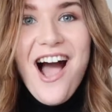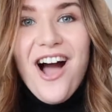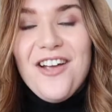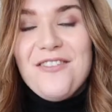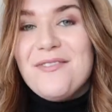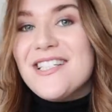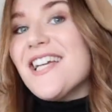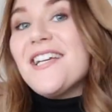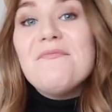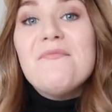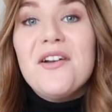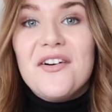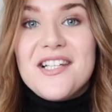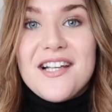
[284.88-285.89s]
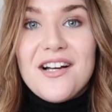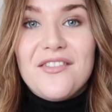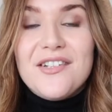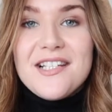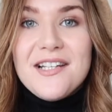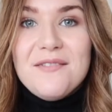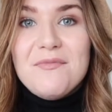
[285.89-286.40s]
I've been taking mirror
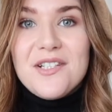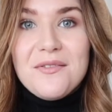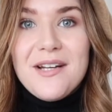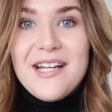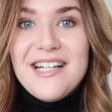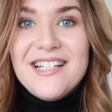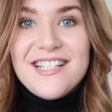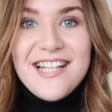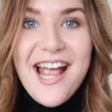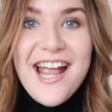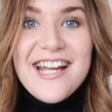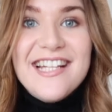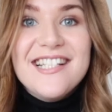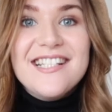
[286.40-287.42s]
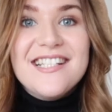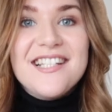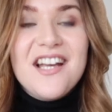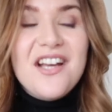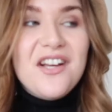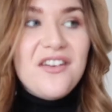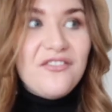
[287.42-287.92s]
selfies in between takes
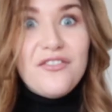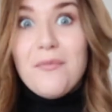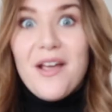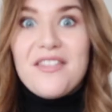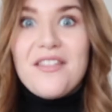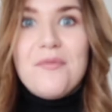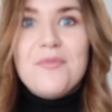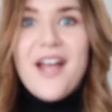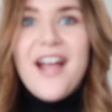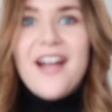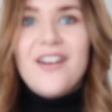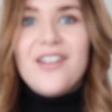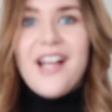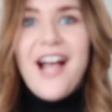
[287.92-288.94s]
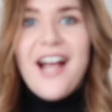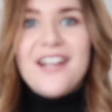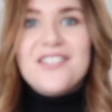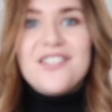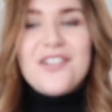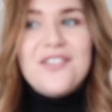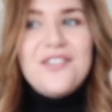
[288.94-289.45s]
for my thumbnail
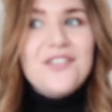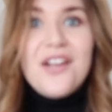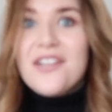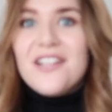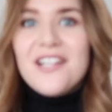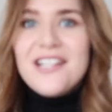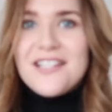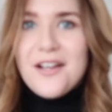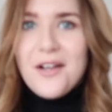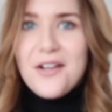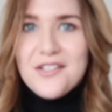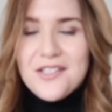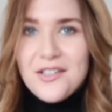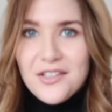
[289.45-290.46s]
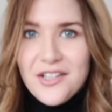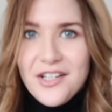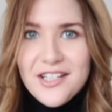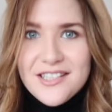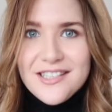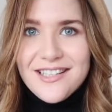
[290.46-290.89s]
and none of these clothes look good